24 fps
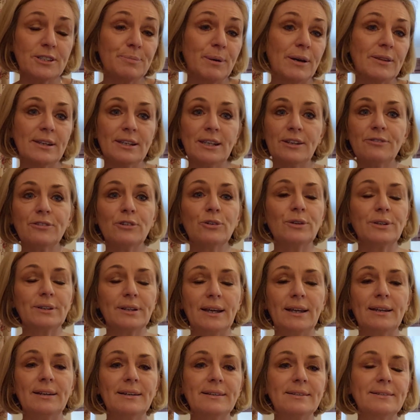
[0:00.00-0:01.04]
by the liver,
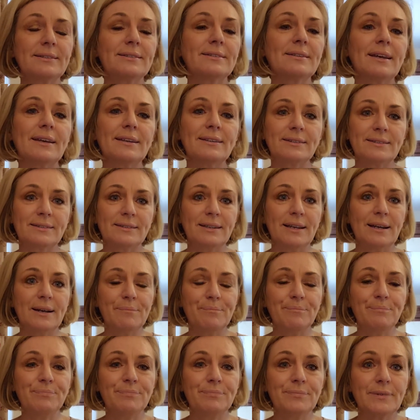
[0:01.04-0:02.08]
and it's
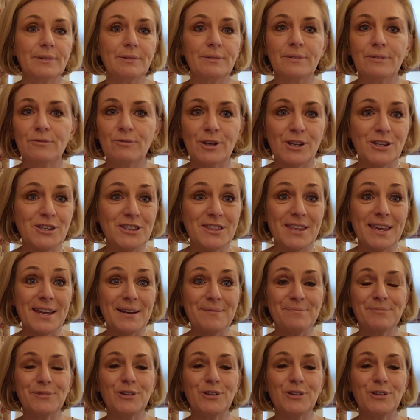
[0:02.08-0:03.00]
there.